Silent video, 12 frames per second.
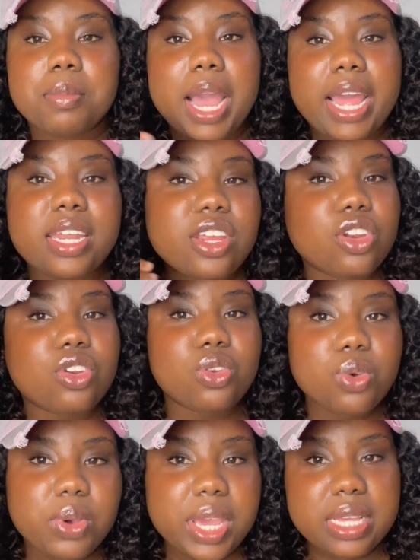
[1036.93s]
I didn't
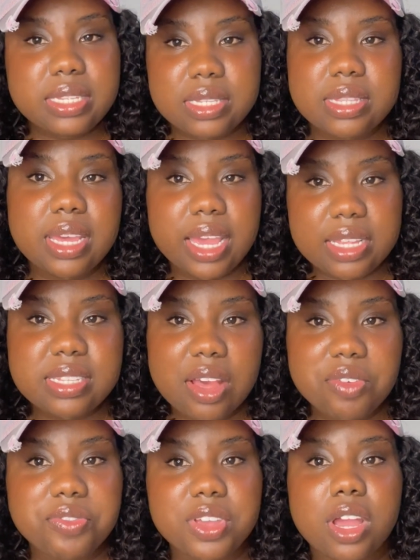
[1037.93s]
know the
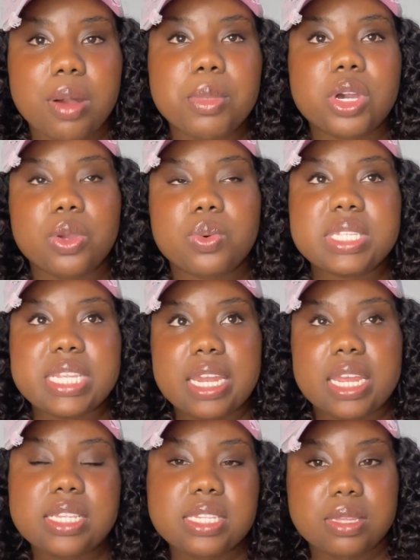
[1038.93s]
exact figure, but it was an
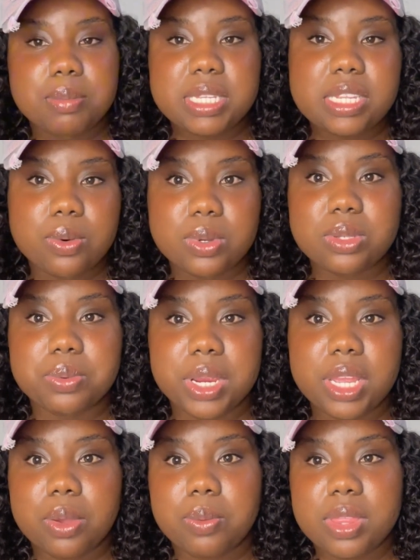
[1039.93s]
estimate I was
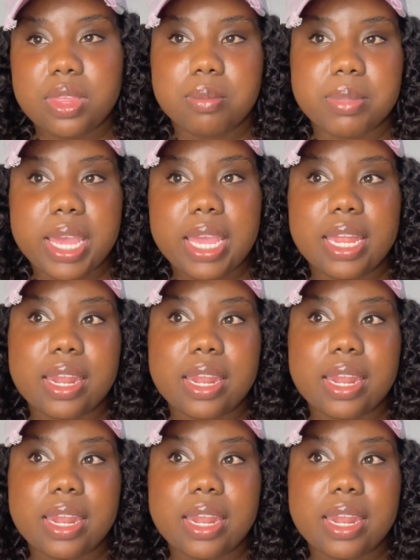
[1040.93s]
working with in my head.